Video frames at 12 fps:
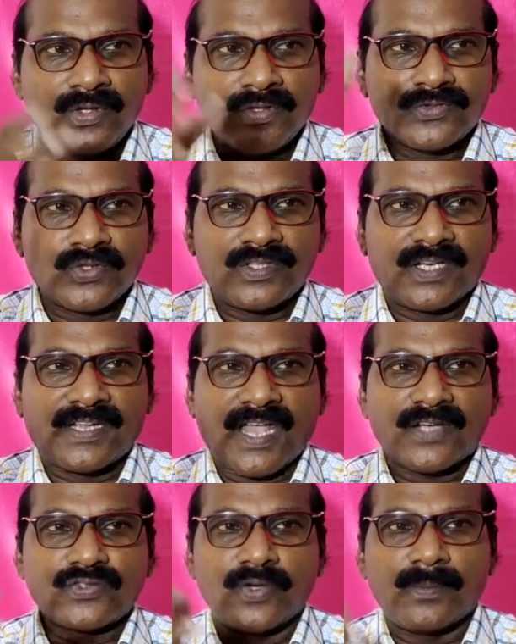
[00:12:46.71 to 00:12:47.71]
so the
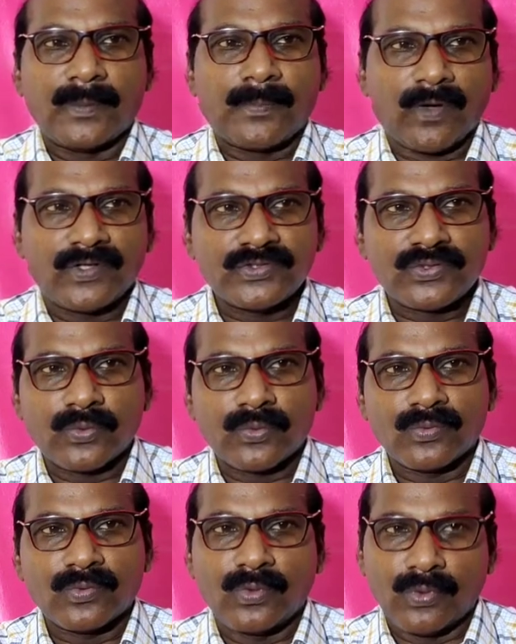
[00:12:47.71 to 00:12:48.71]
tag should be positive.
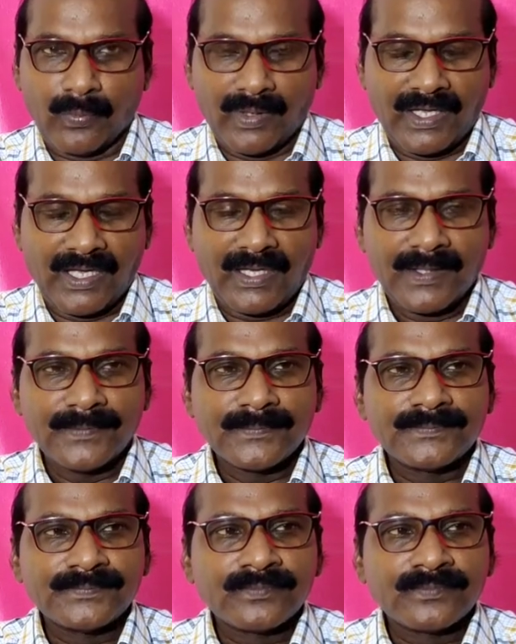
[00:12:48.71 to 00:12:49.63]
Do we?